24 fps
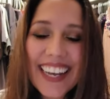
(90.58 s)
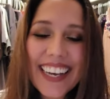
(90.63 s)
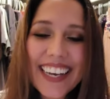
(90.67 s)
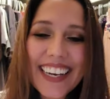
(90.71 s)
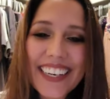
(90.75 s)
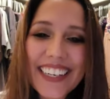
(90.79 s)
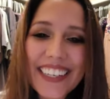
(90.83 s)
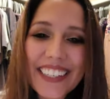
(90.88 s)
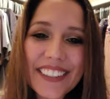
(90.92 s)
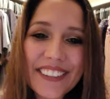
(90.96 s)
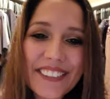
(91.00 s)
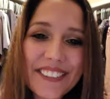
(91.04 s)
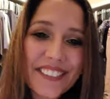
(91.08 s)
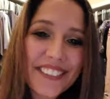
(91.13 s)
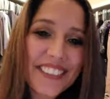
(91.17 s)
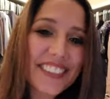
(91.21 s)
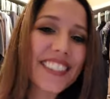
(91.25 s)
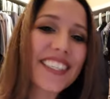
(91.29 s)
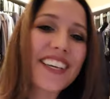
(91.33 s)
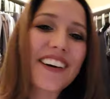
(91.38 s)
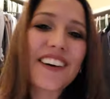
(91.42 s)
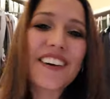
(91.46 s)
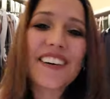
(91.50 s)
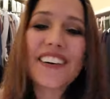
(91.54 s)
Um,
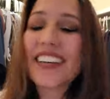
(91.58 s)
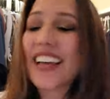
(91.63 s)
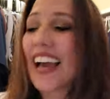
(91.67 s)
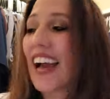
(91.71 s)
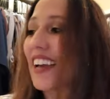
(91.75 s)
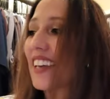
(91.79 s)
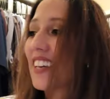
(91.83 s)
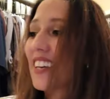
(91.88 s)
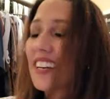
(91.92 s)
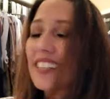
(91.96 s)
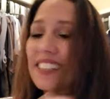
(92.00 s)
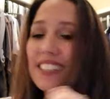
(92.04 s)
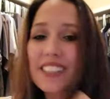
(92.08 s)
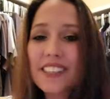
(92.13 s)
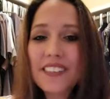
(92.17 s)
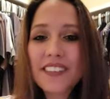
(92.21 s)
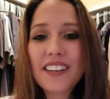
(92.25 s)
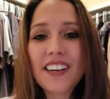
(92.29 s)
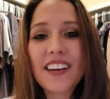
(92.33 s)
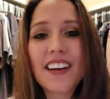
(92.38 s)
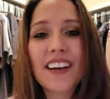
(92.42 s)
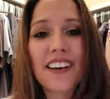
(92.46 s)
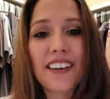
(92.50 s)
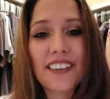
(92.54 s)
so yeah, he hasn't,
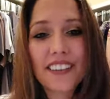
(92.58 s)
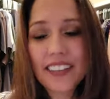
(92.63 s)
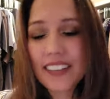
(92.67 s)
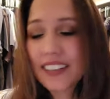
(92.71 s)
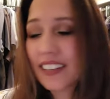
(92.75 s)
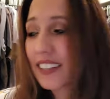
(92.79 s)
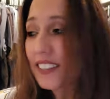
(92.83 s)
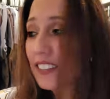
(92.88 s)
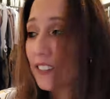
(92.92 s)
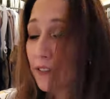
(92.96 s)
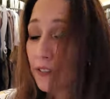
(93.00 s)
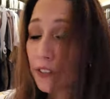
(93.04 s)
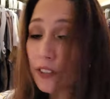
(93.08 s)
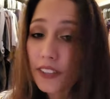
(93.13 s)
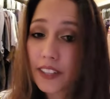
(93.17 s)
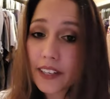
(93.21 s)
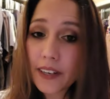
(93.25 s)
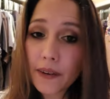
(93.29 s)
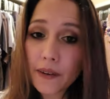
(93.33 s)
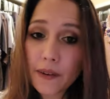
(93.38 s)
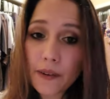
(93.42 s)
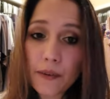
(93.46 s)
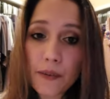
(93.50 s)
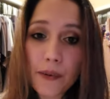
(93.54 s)
he hasn't fully
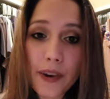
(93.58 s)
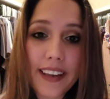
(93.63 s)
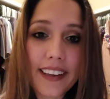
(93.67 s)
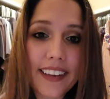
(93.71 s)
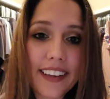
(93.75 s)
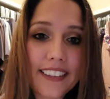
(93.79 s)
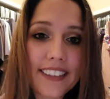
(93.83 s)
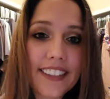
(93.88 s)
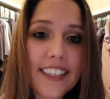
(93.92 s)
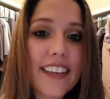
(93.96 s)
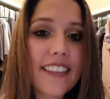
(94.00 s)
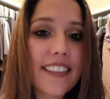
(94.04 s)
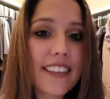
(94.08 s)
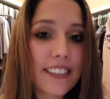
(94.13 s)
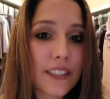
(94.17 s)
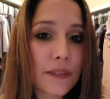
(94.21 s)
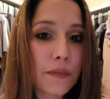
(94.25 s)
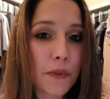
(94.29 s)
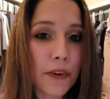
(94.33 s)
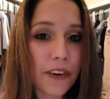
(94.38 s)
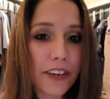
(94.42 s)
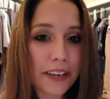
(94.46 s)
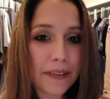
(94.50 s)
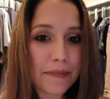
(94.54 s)
awakened this
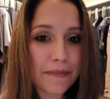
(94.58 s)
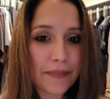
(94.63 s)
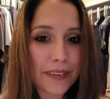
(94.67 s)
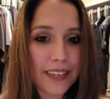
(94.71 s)
morning,